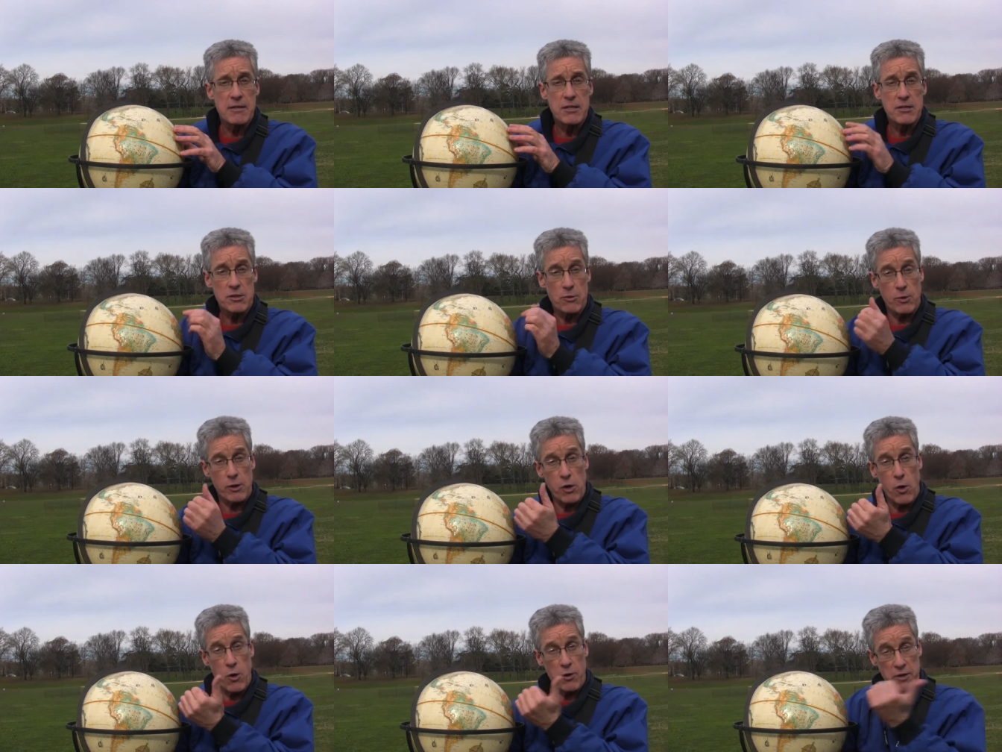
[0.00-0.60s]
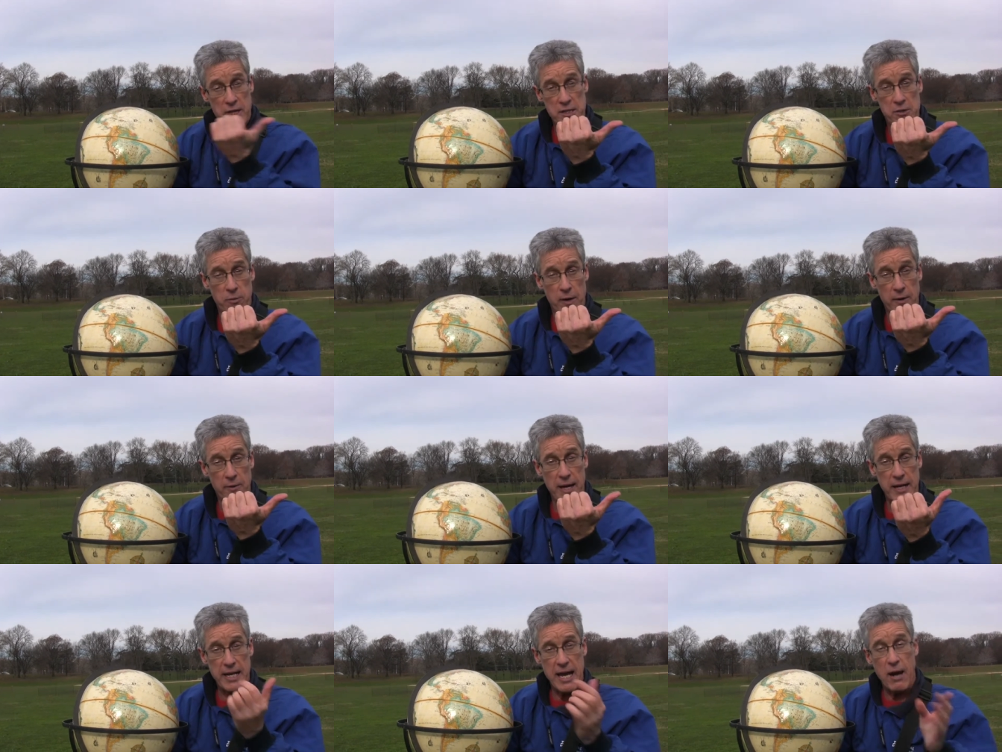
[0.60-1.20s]
So we're going this way
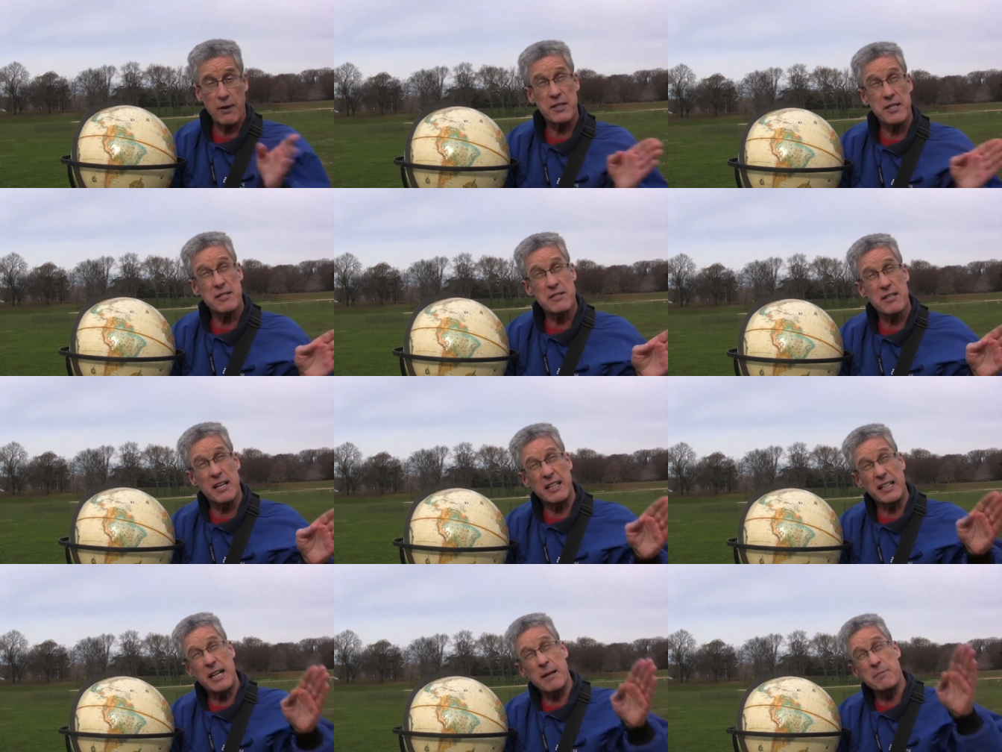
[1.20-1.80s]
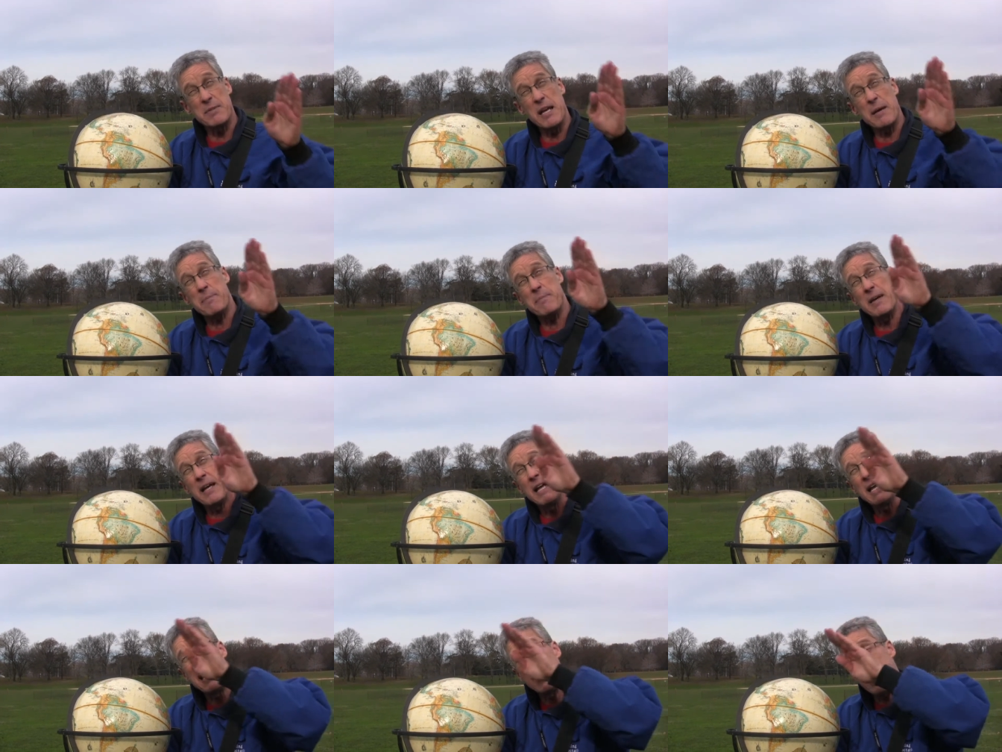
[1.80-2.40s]
right now and the sun comes up
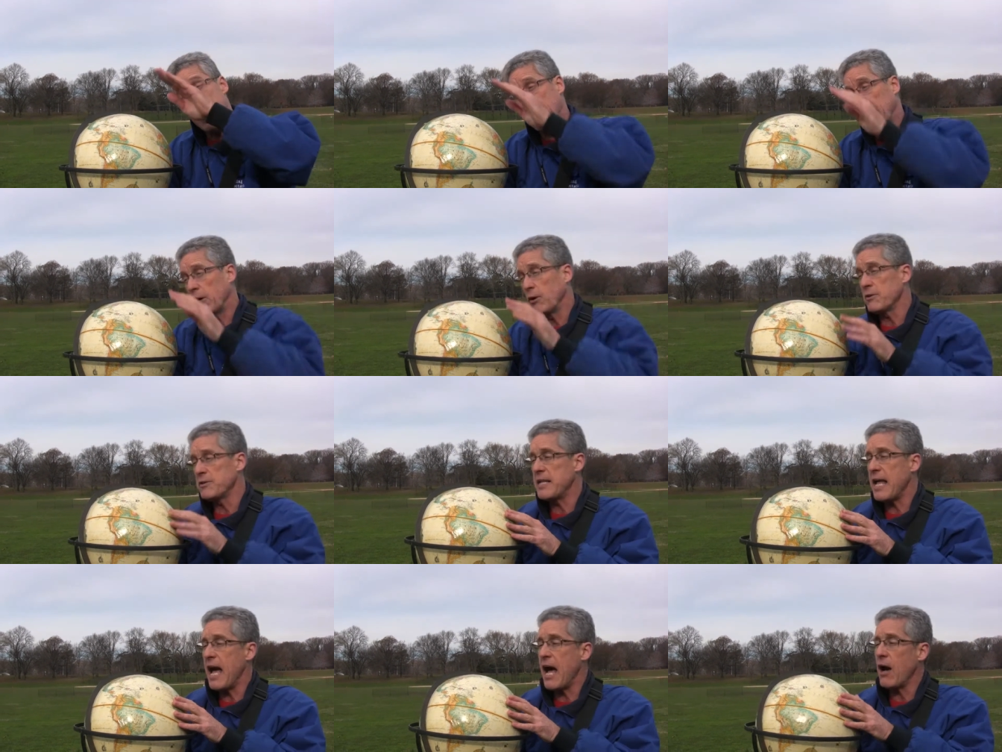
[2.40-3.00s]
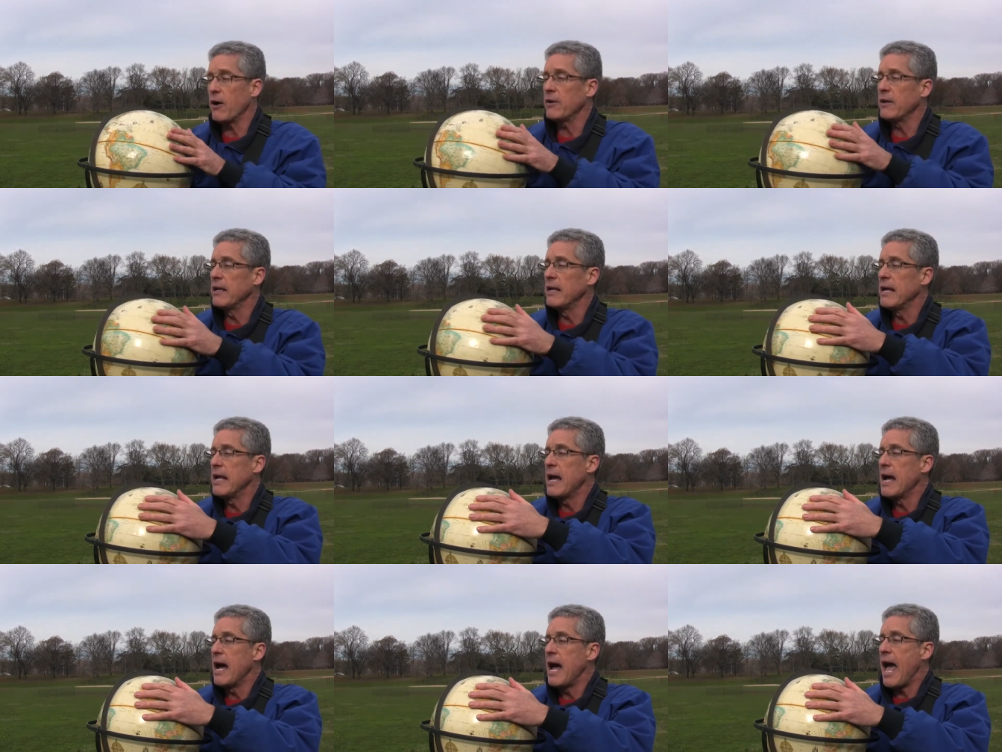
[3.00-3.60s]
and goes down
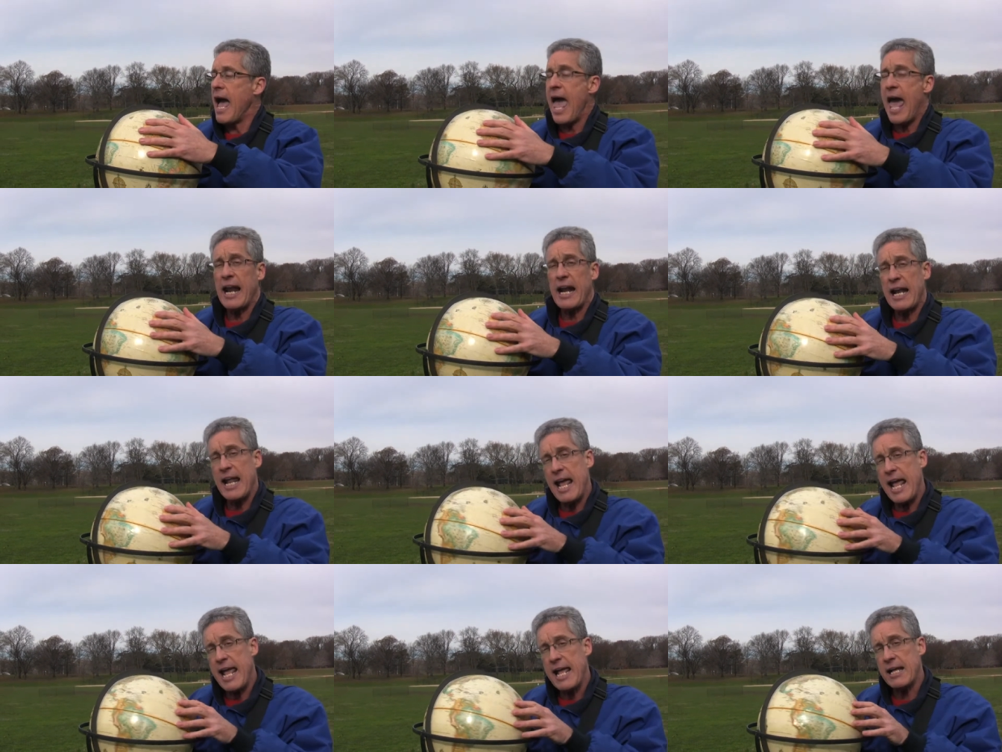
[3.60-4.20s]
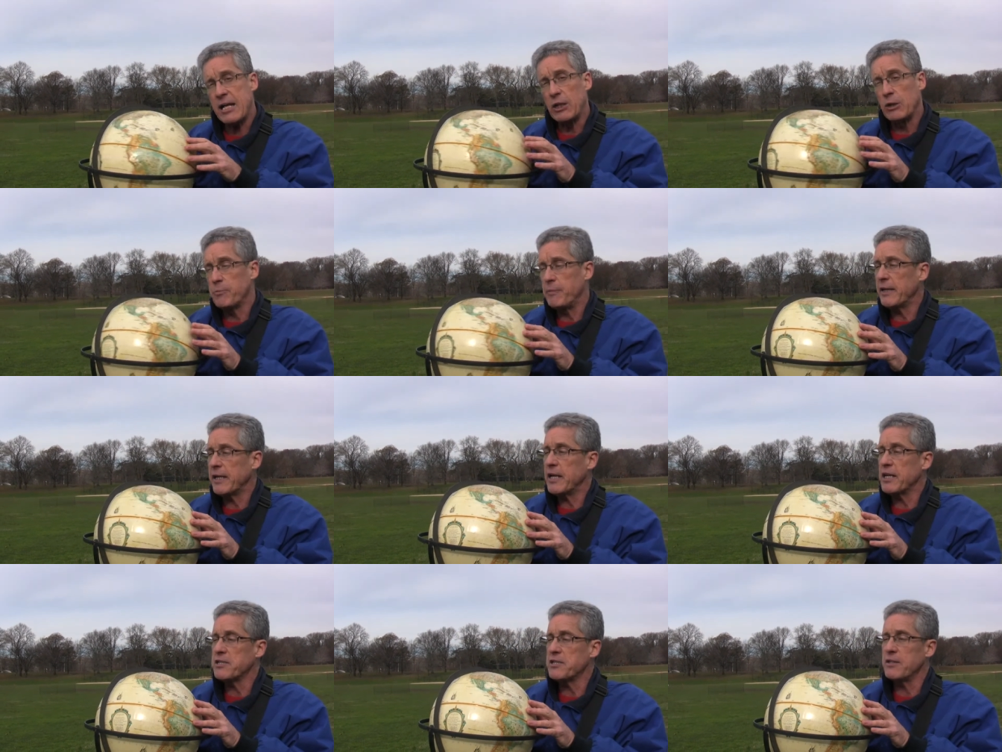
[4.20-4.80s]
at an angle
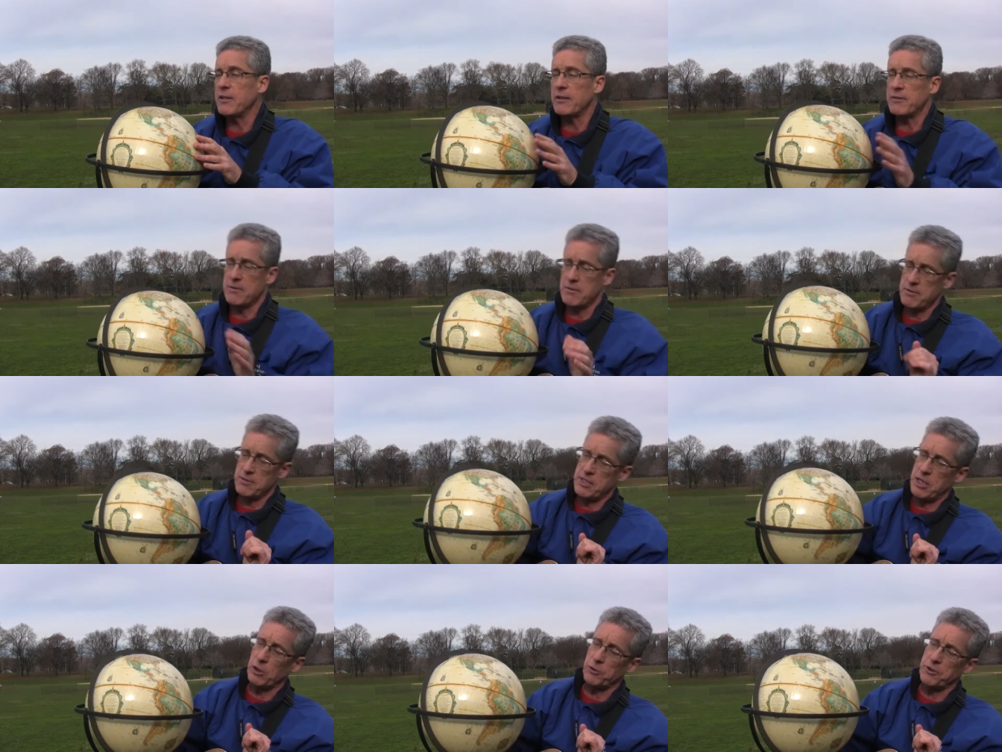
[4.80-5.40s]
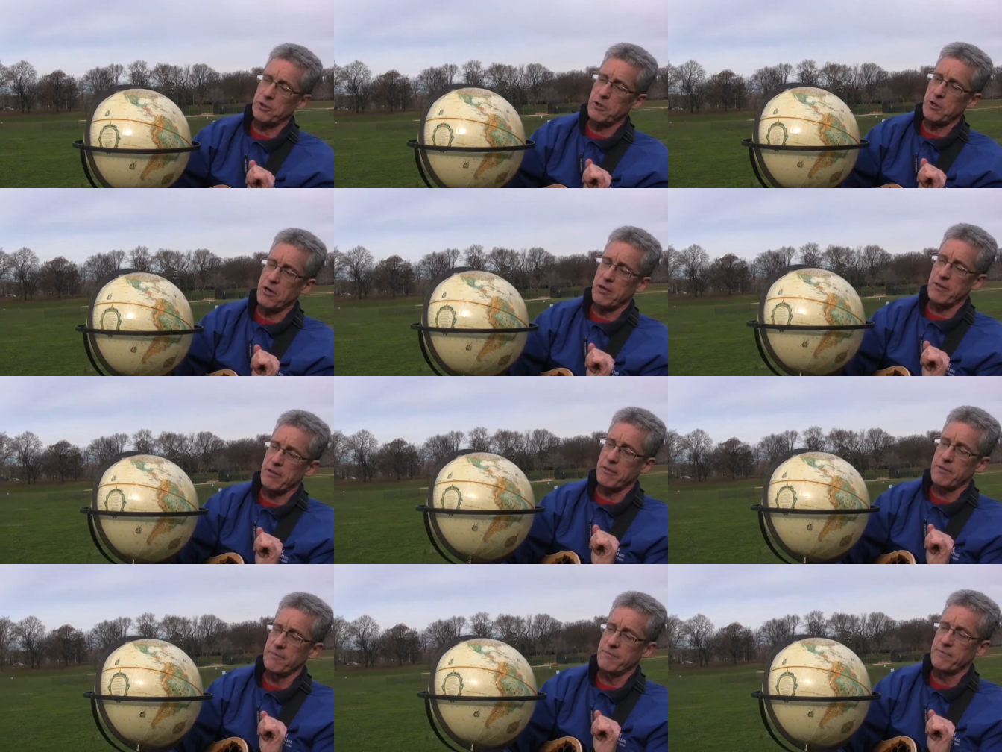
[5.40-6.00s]
because of the tilted
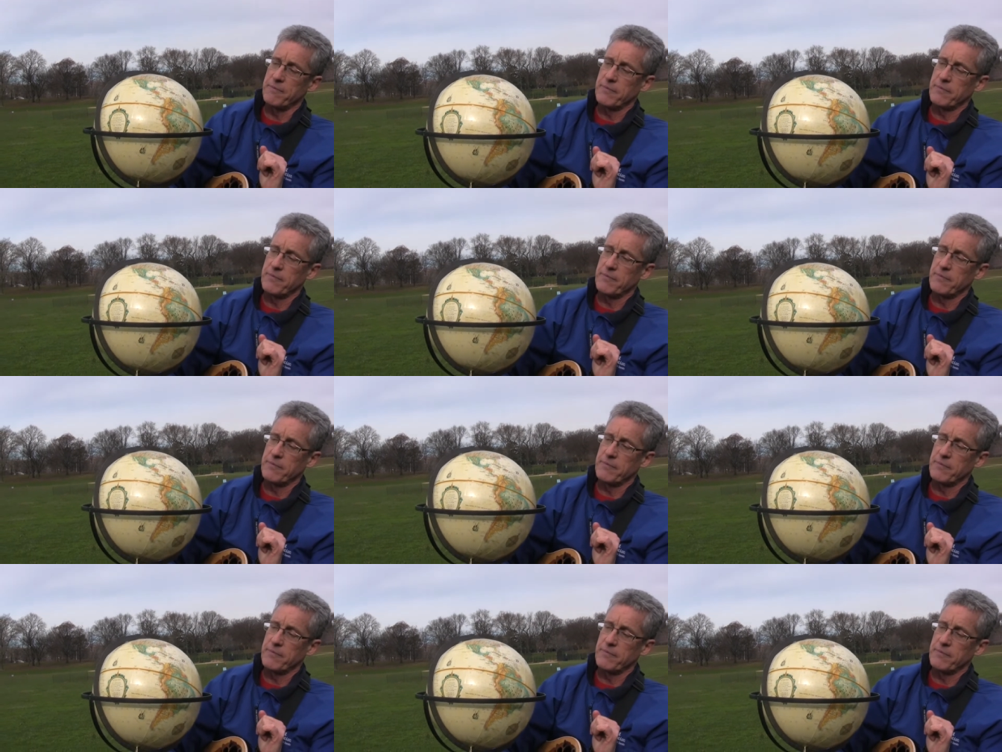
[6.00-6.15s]
Earth.